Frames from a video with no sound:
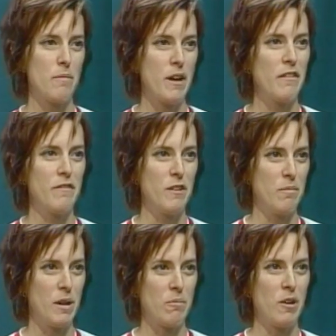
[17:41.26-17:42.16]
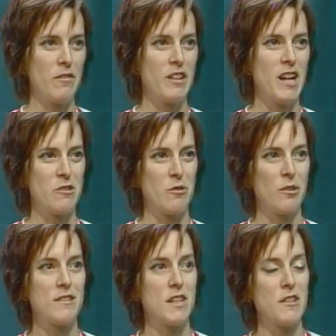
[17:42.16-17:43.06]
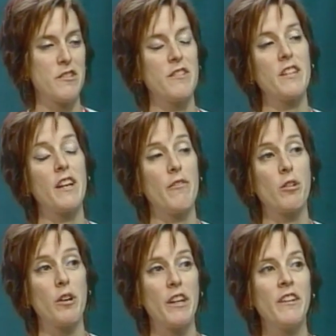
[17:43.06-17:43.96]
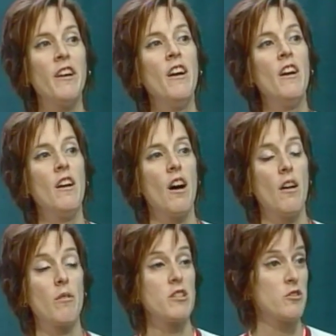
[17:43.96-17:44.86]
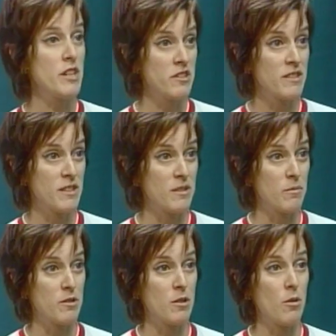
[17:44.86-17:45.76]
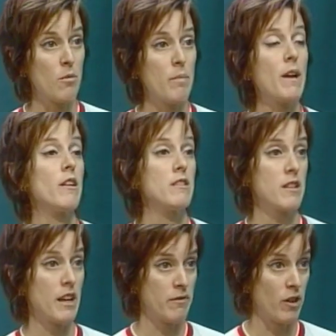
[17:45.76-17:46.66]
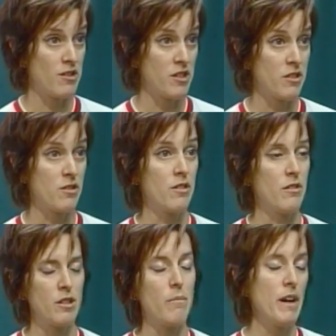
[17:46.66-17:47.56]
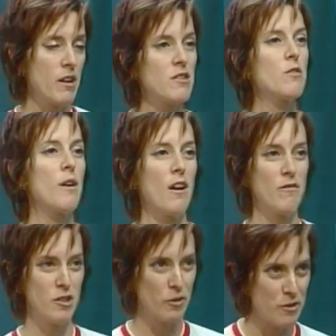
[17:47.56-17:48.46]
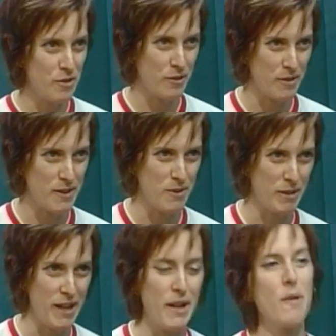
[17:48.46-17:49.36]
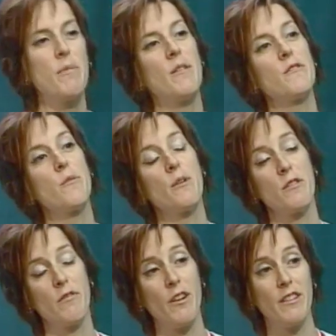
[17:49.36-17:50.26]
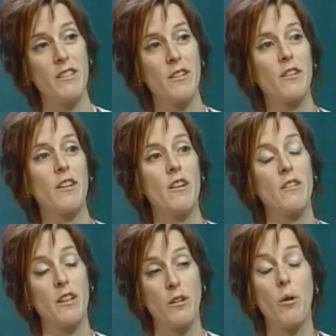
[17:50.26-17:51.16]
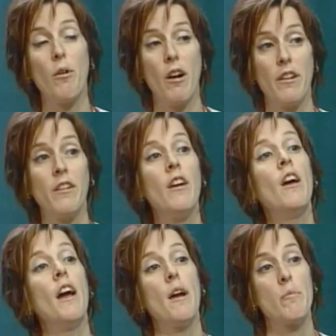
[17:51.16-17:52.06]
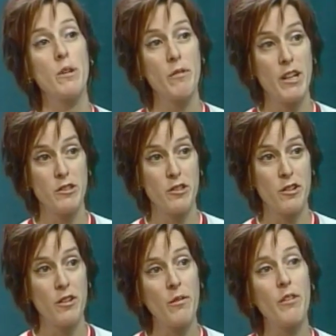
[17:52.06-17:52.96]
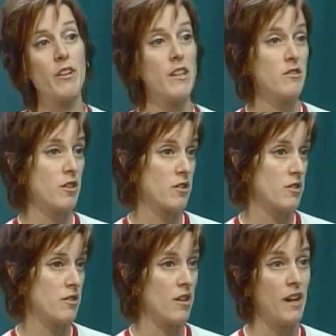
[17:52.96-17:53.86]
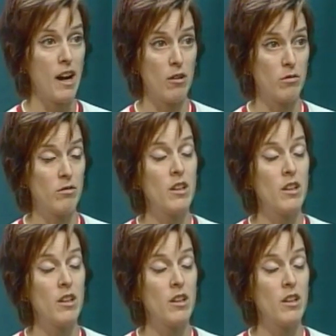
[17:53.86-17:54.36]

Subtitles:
benefit of being part of a national organization, is they have a great registration system. So parents and parents of children who are going to play and parents who want to volunteer can go on and pre-register, and we've got instructions on how